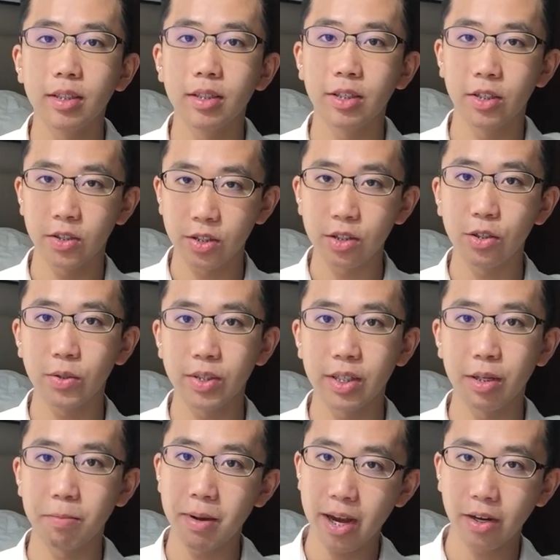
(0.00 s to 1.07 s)
there's noise
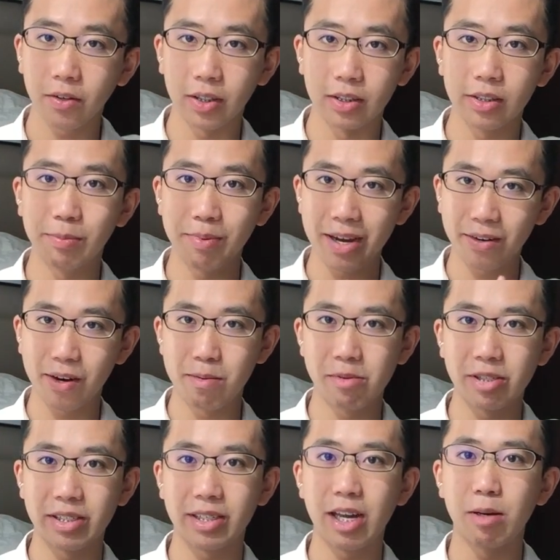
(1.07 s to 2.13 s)
in the background, so the background
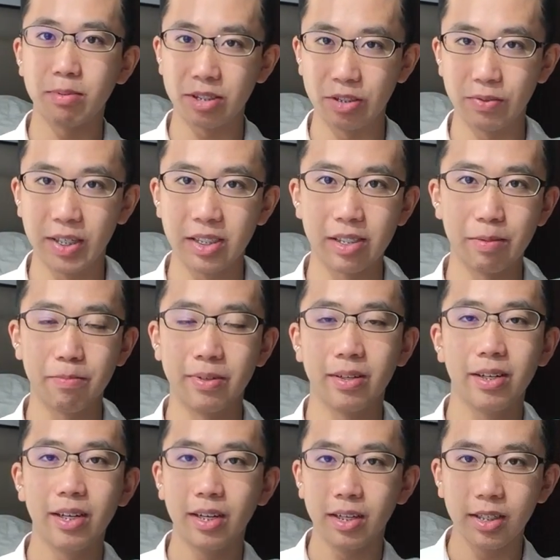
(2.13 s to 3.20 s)
music helps to erase it, but